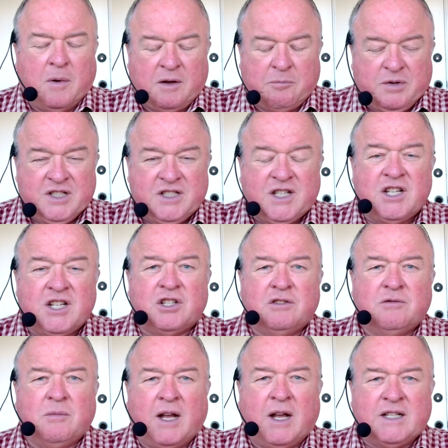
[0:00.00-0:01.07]
Position
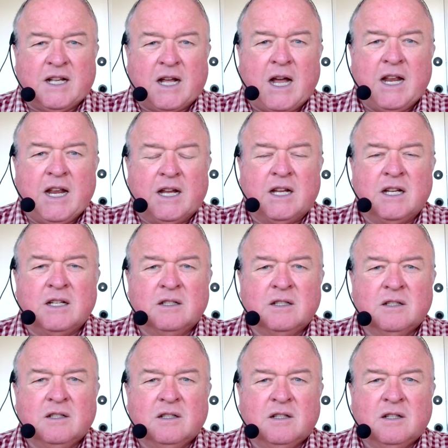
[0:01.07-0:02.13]
maintaining
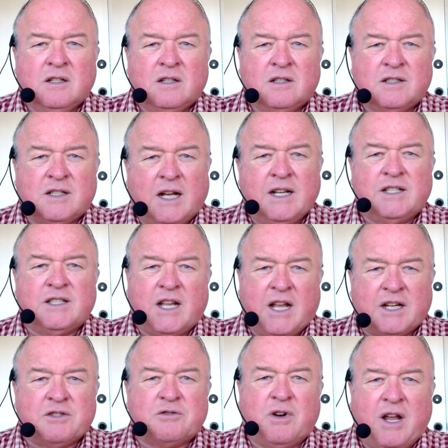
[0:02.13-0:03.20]
takes
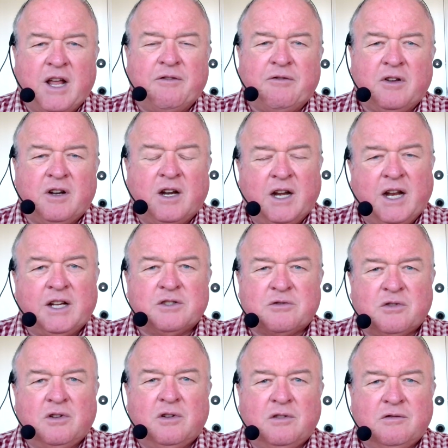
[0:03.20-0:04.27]
extra effort and
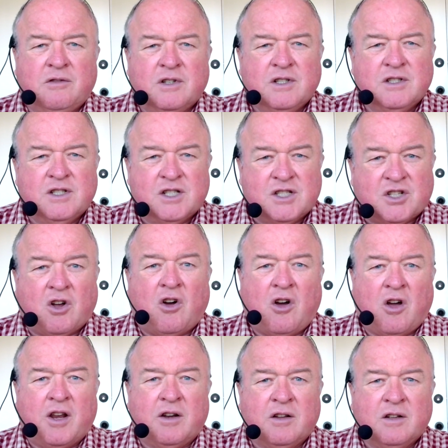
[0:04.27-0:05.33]
extra
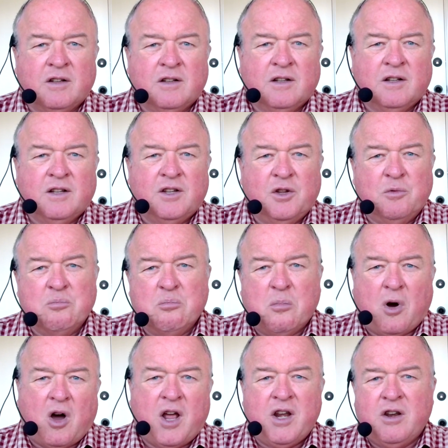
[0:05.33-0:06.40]
design. You
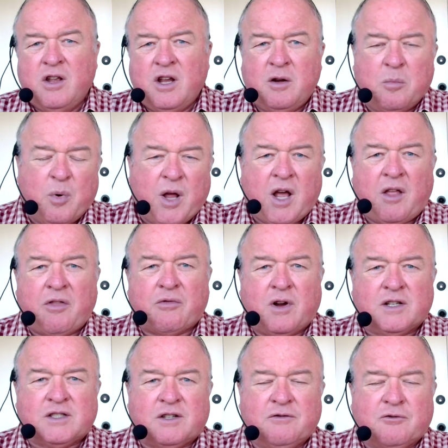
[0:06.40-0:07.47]
might need a bow
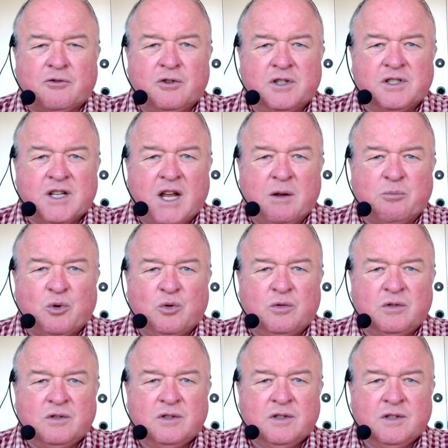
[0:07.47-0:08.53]
thruster, for example.
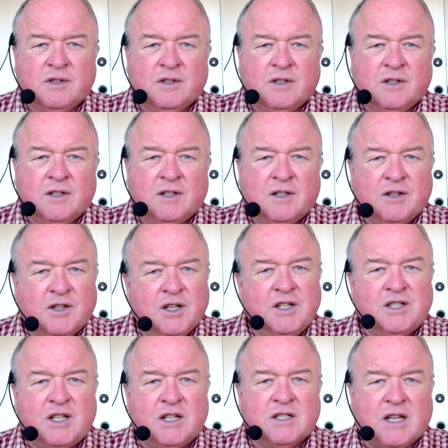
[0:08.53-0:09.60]
These
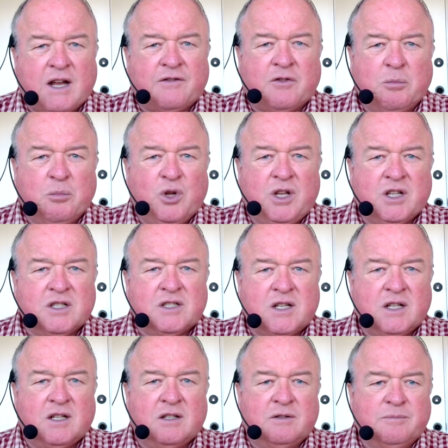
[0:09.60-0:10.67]
things have to be
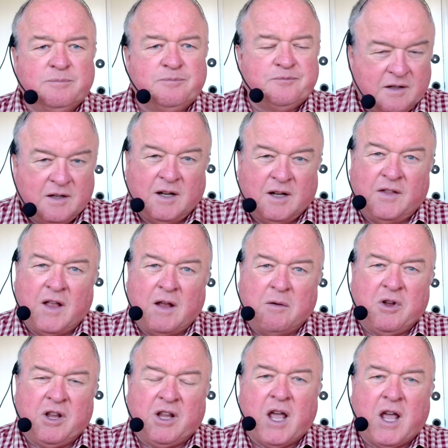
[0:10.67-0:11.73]
considered. And then
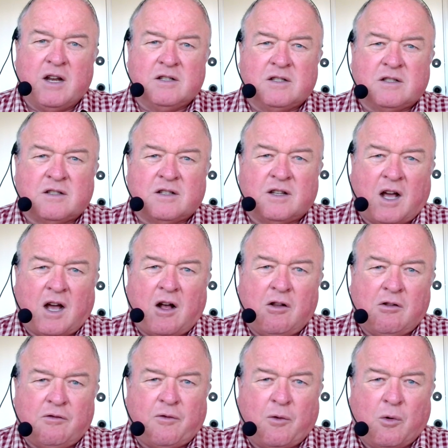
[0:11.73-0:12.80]
we get to the hull
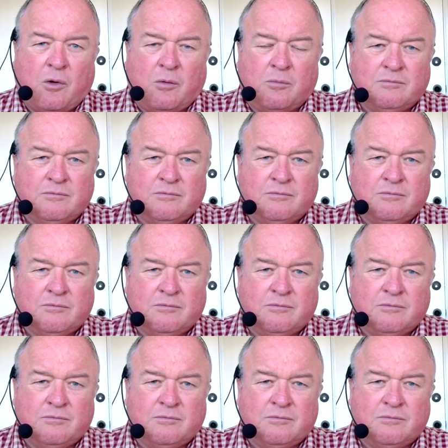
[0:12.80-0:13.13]
form